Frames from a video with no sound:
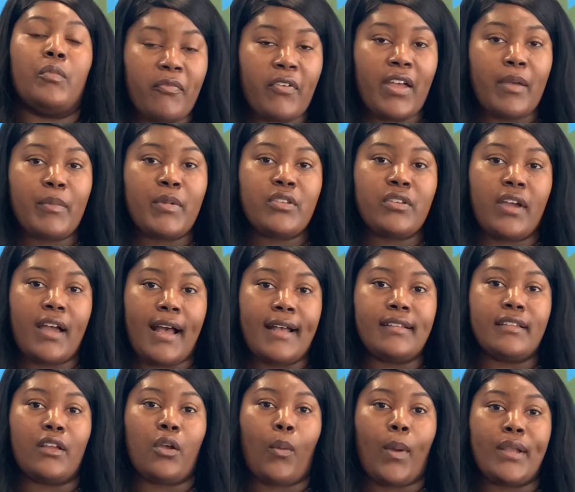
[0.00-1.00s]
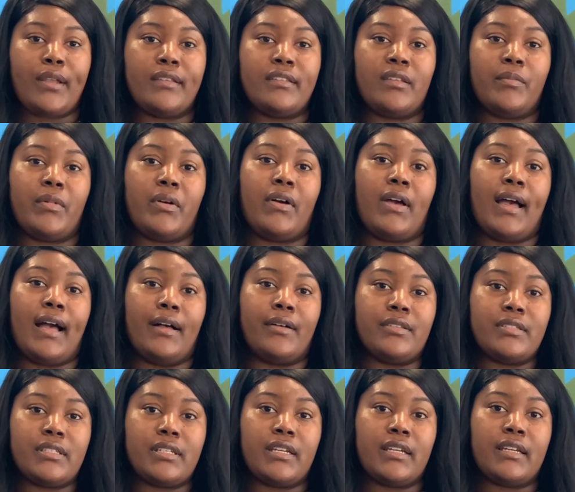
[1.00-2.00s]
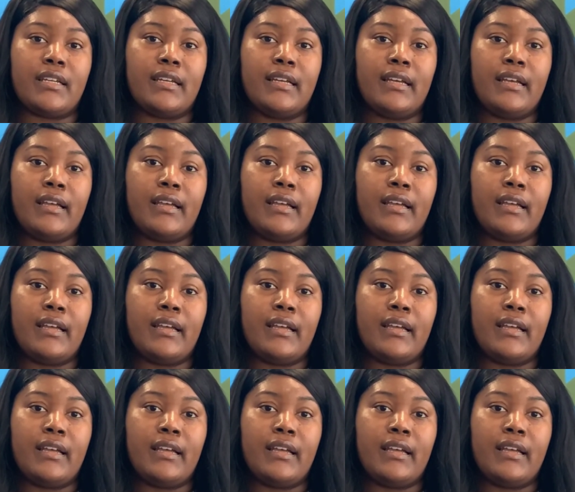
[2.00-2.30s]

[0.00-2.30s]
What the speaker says: families are asking questions about housing.